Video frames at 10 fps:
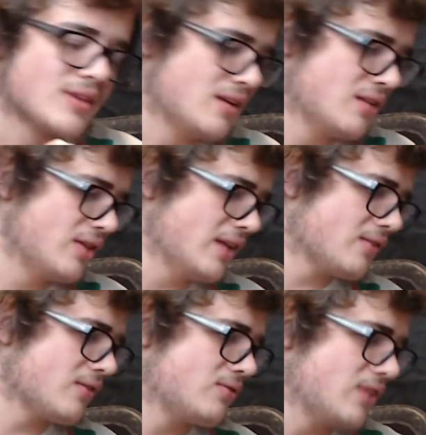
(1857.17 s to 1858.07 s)

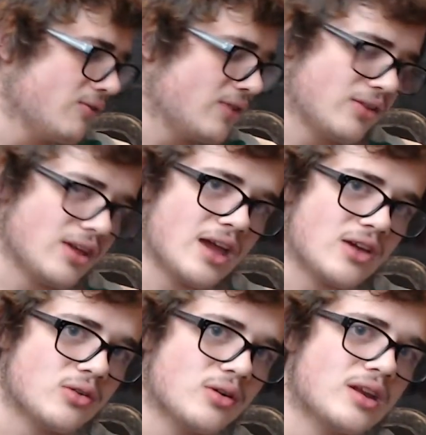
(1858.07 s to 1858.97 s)
That's definitely a
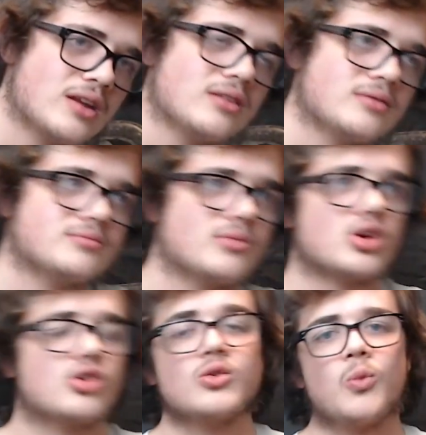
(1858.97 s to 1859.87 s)
good
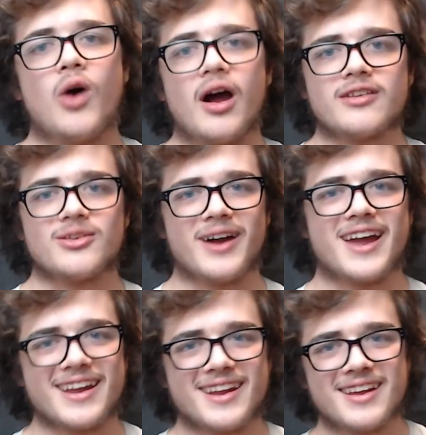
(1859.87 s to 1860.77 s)
want,
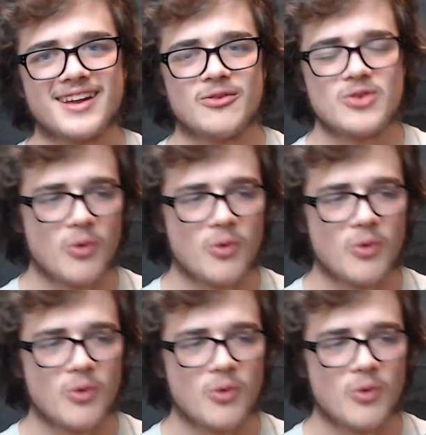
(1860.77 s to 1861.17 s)
right? If you want